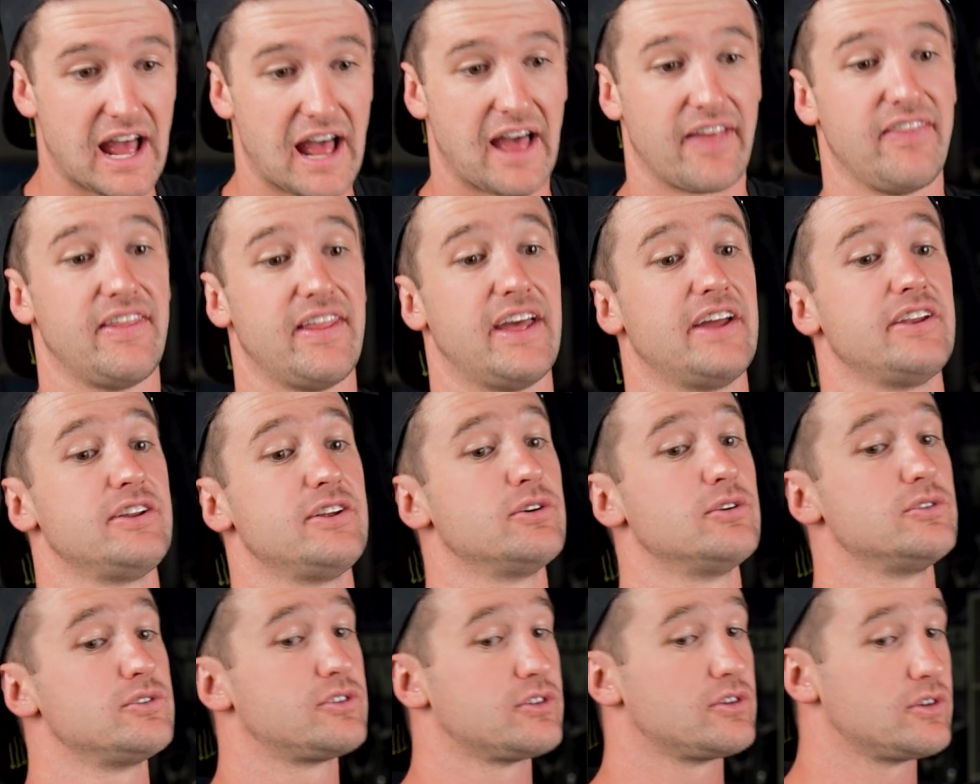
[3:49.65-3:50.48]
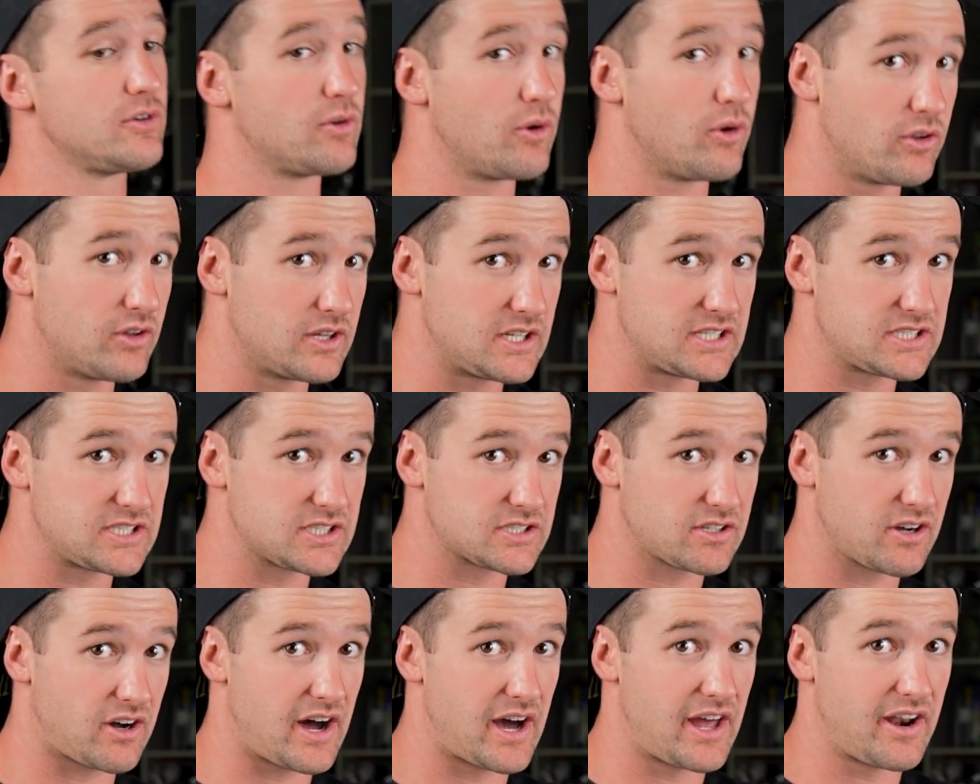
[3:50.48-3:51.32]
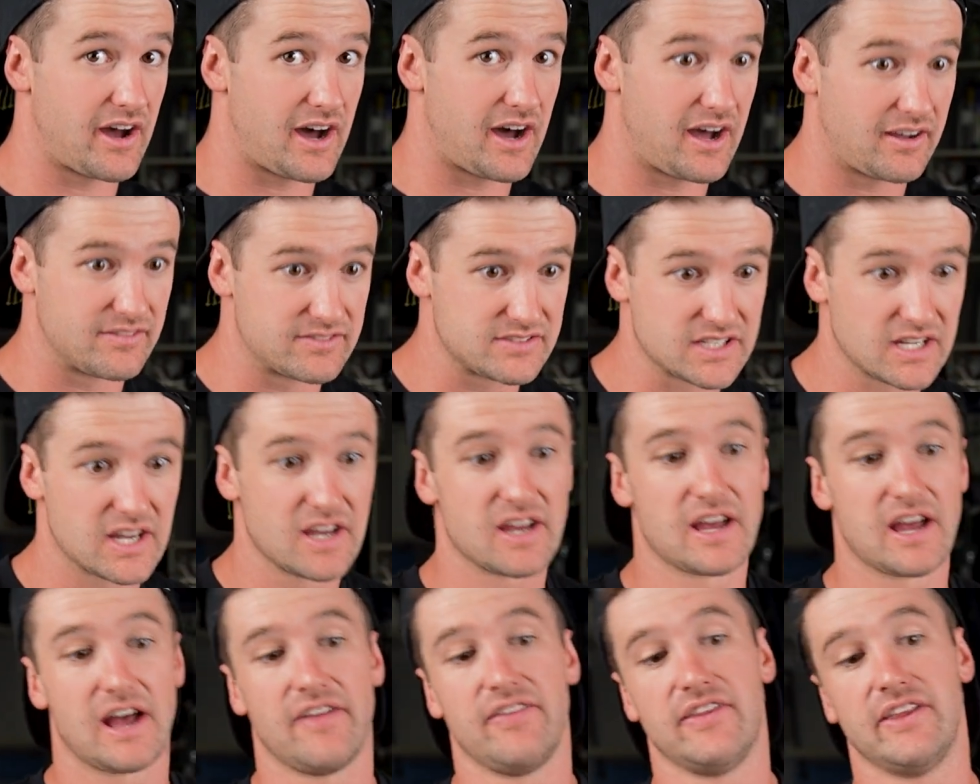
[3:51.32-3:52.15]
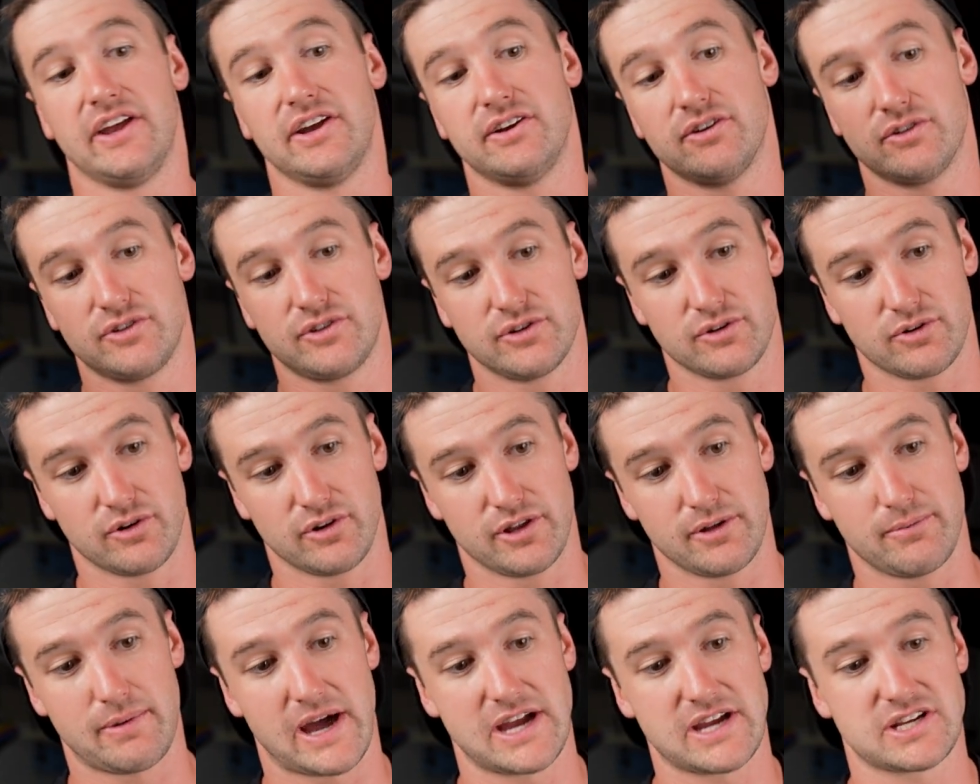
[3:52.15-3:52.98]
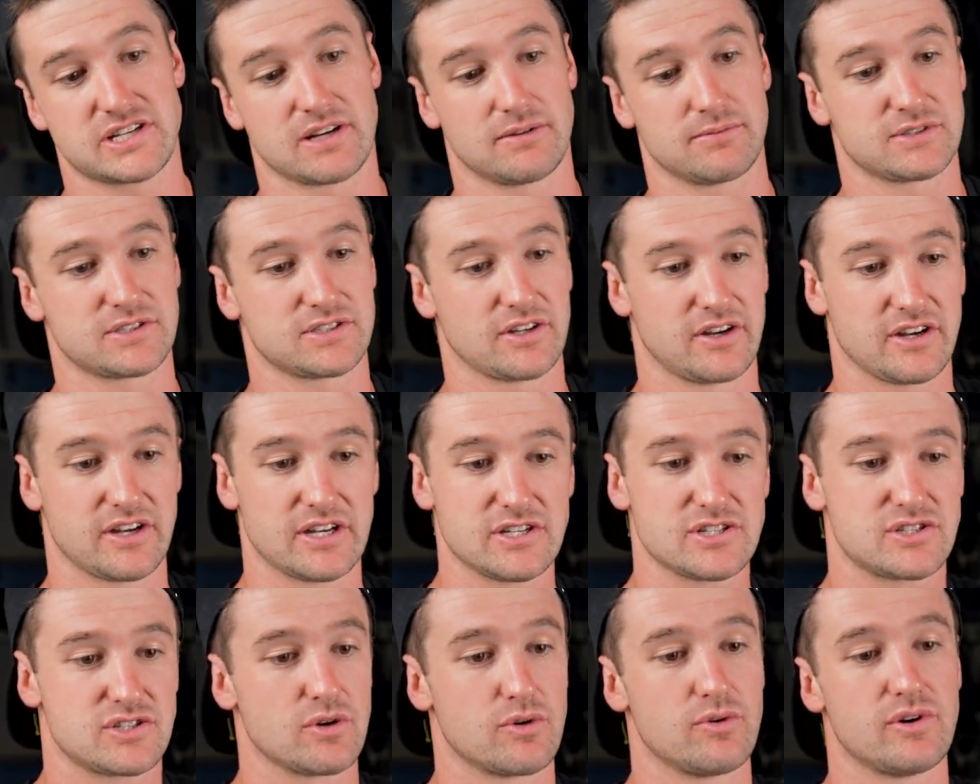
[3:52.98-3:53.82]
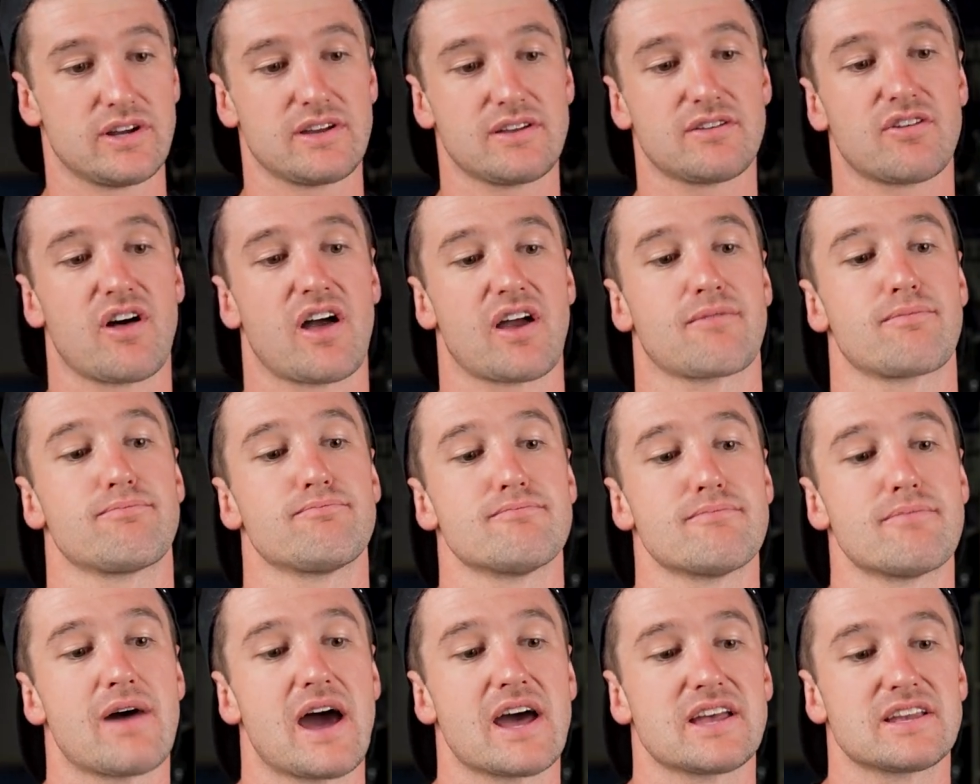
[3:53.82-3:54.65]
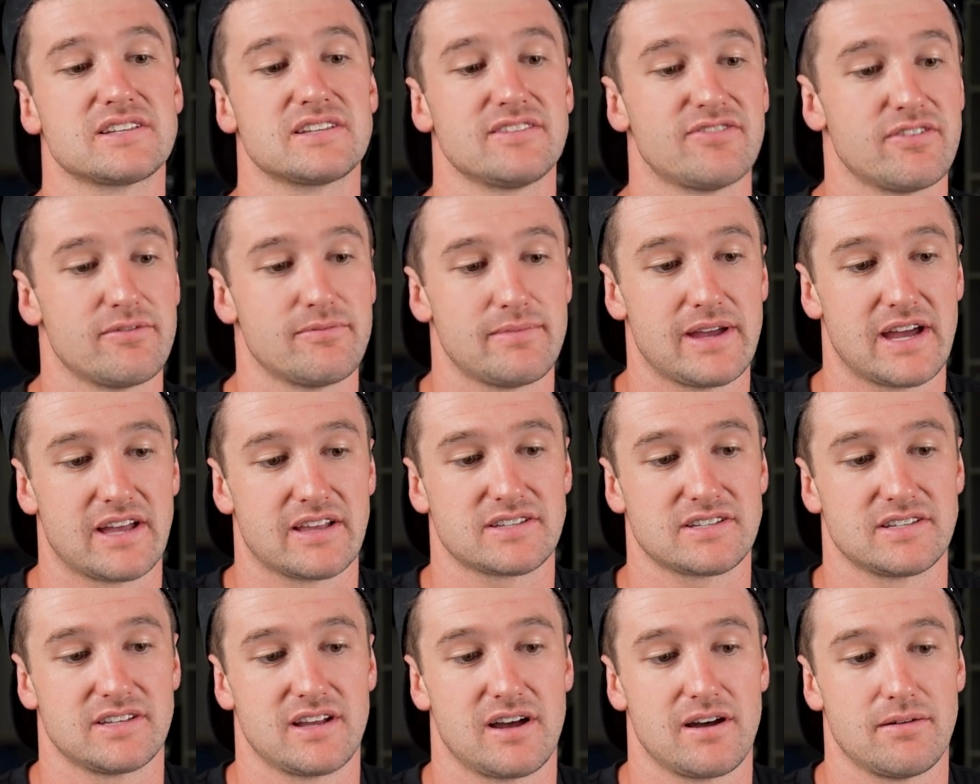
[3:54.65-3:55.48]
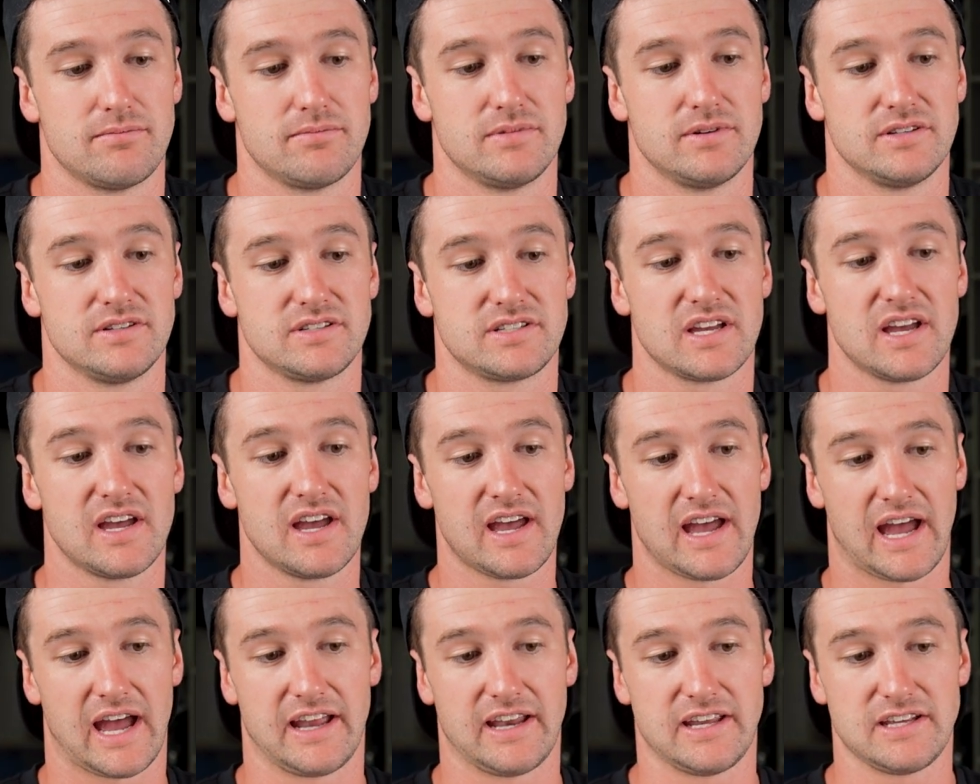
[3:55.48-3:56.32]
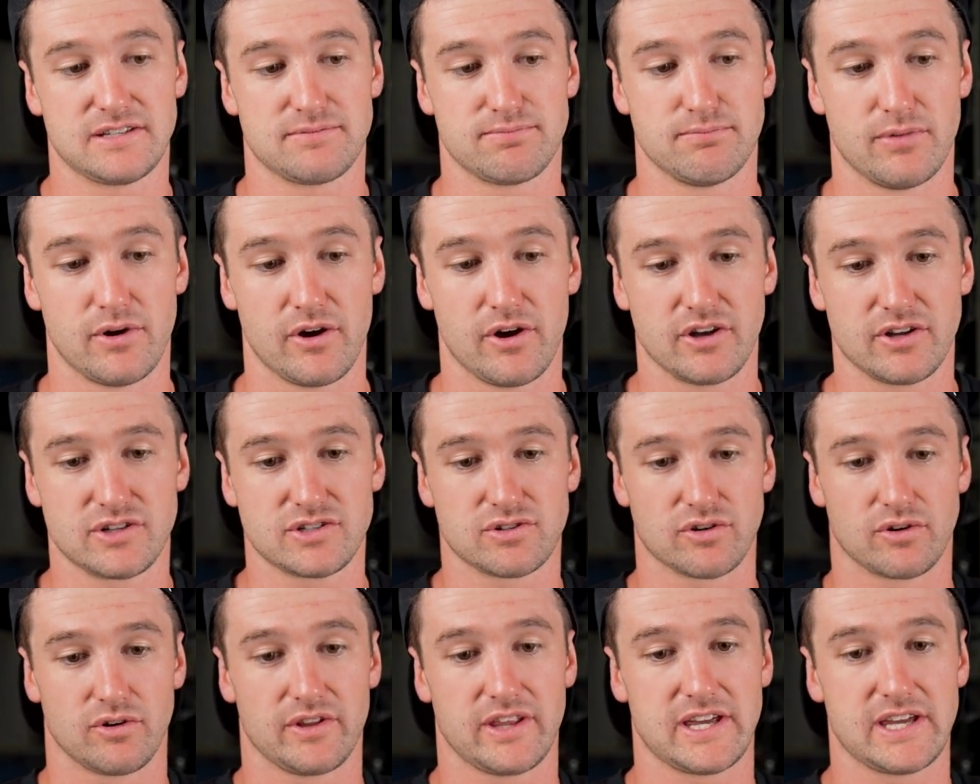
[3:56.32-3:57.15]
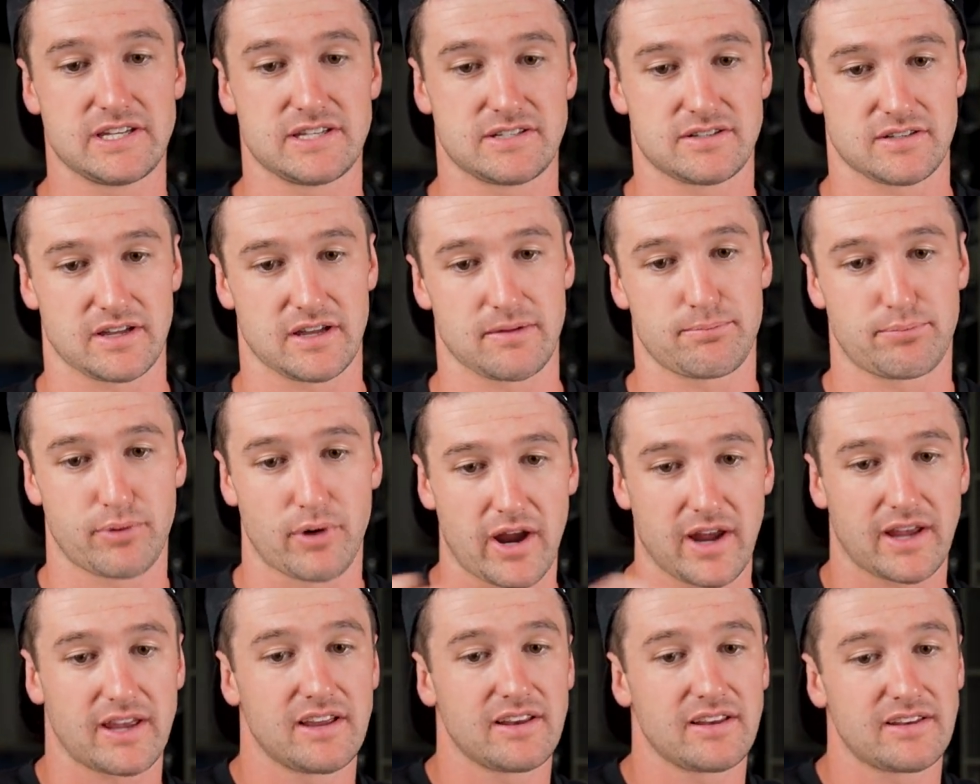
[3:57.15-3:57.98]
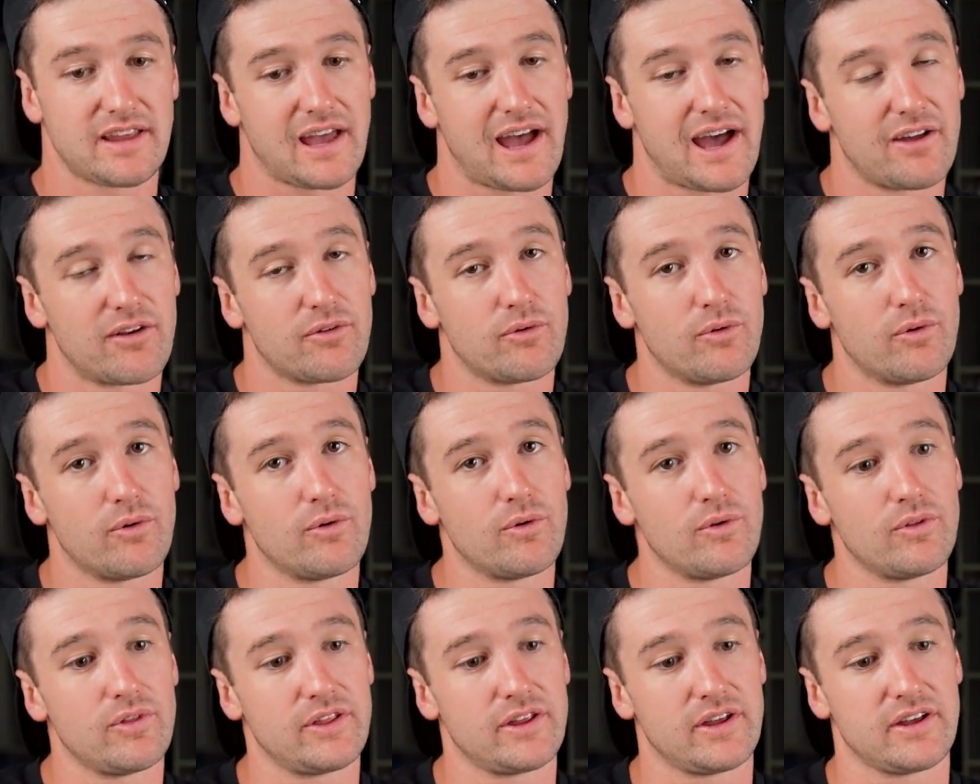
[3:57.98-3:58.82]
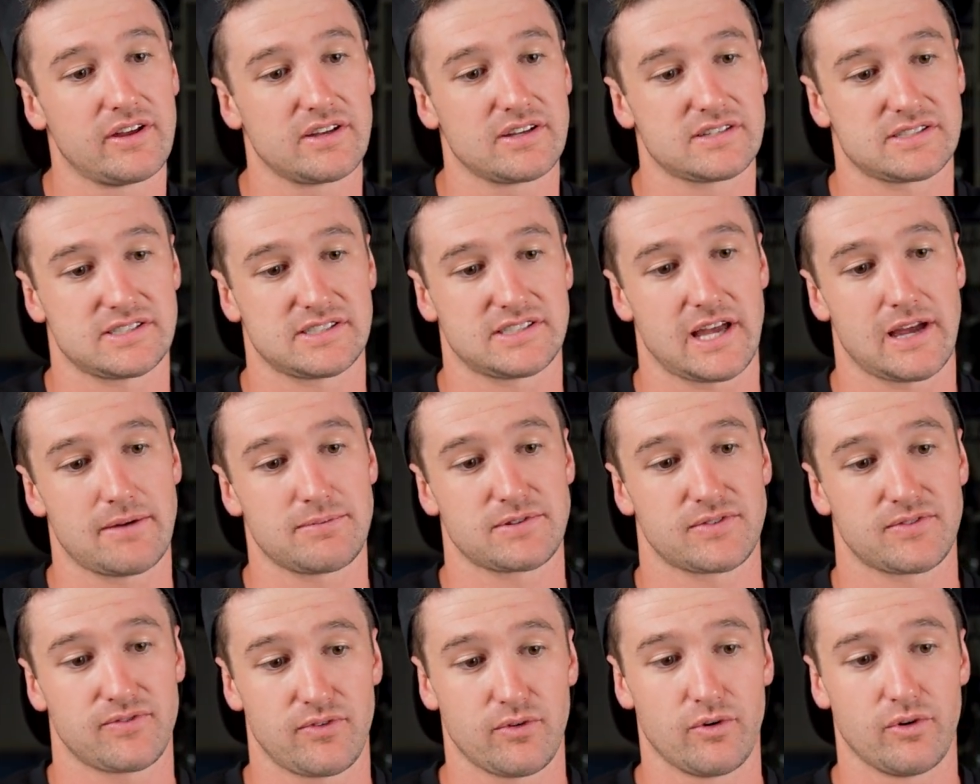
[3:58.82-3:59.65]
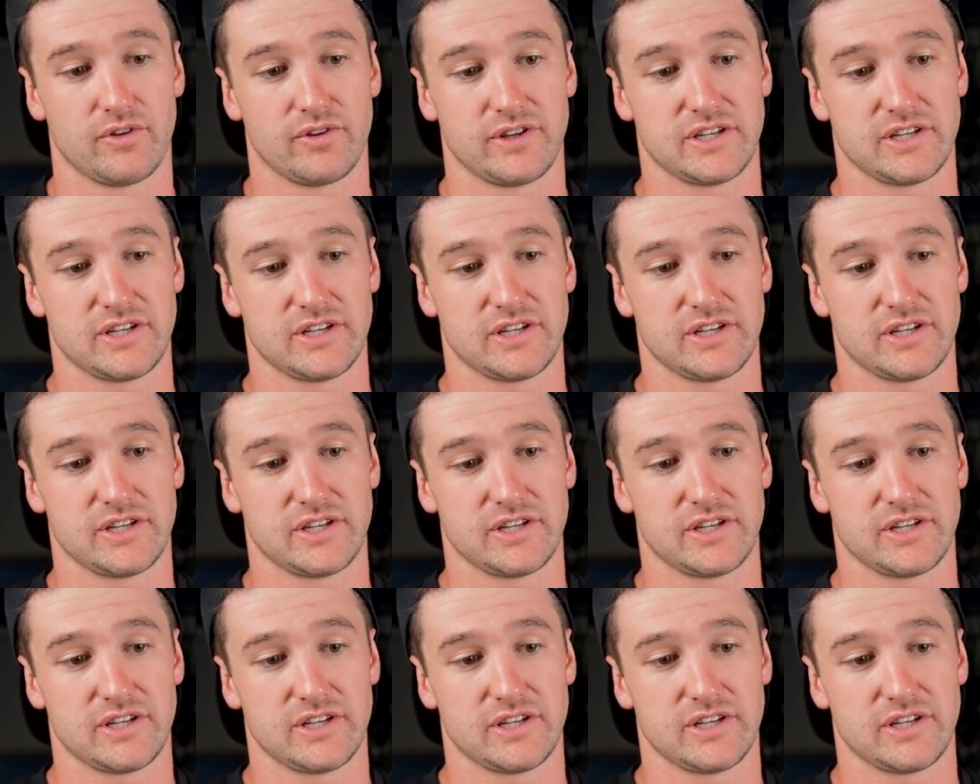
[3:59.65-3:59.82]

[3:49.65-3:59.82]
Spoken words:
And then he'll do all these skydives, and then he'll do all the base jumps. So he's doing like massive amounts of numbers, and he's merged all these, breaking down all the steps for